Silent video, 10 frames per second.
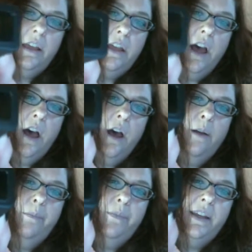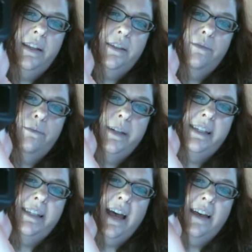um, it's
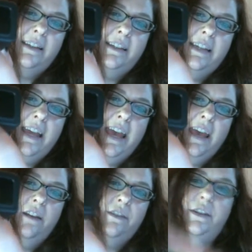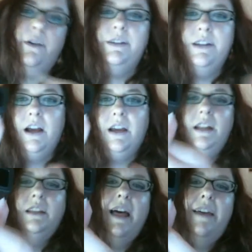recessed in, so it's not going
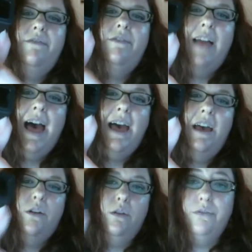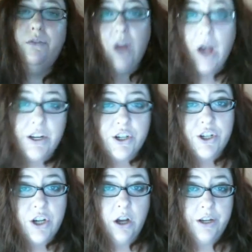to lie flat or
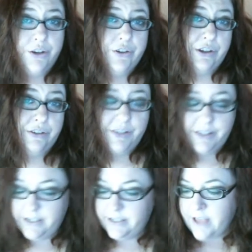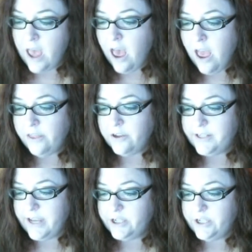flush on your surfaces. There's
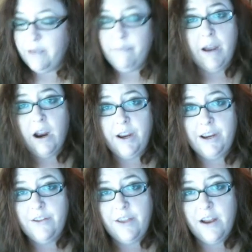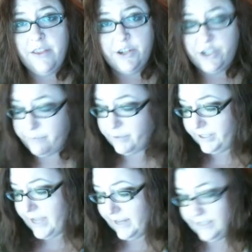actually a barrier there that should
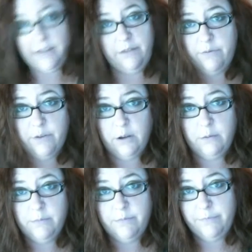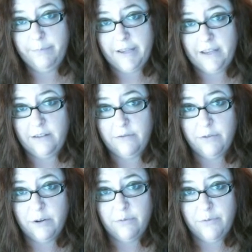protect it from being
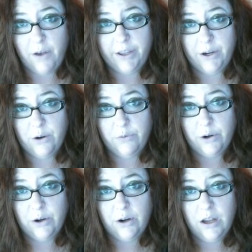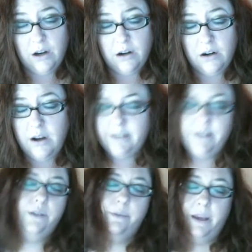from falling over, or
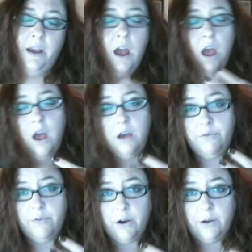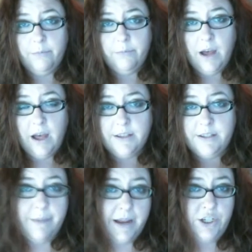excuse me, from uh,
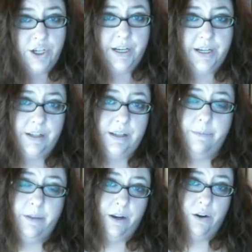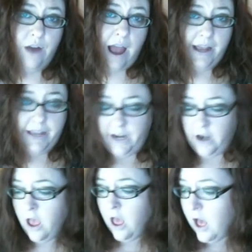smashing into something and cracking.
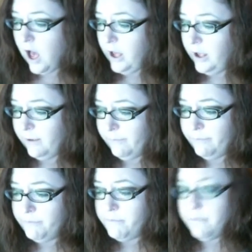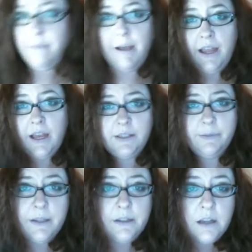Um, my
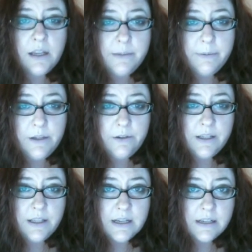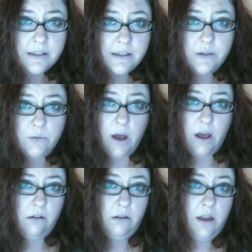husband has been using this as
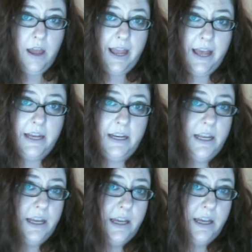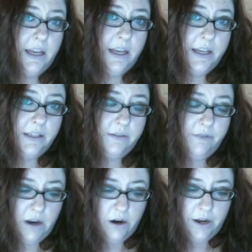well, and he is
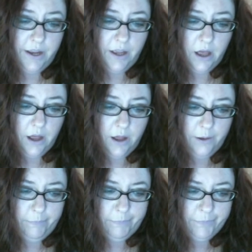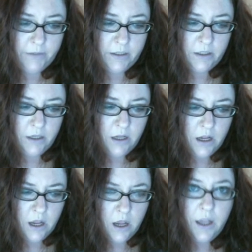very um,
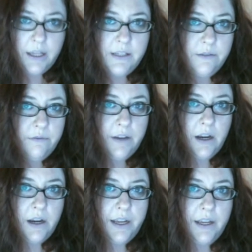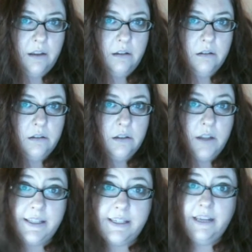he's very
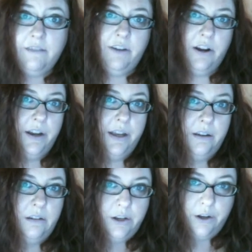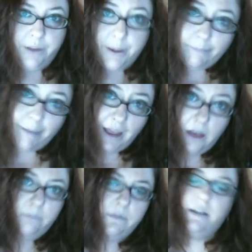klutzy and very, you know, like
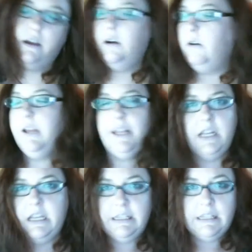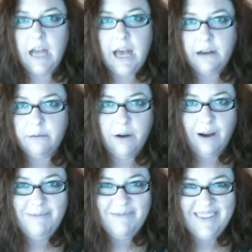bam, so, and he's not had a
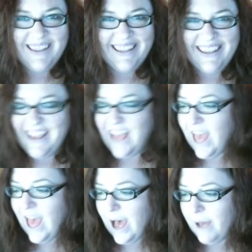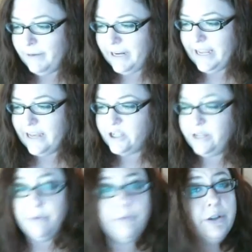problem with it. Um, and he actually
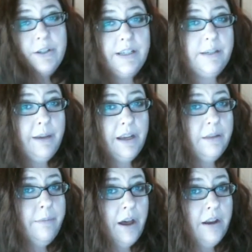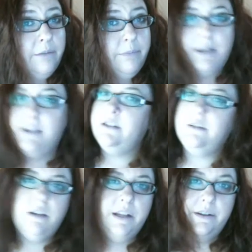prefers it to be on the bottom because,
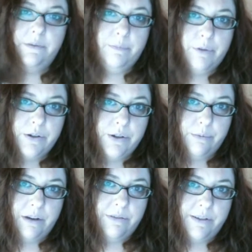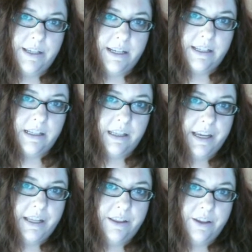in a personal preference, he doesn't
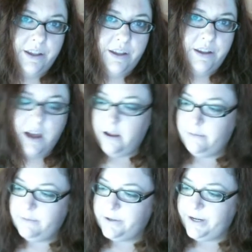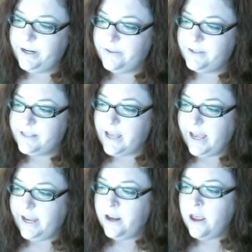like the um, screen on the side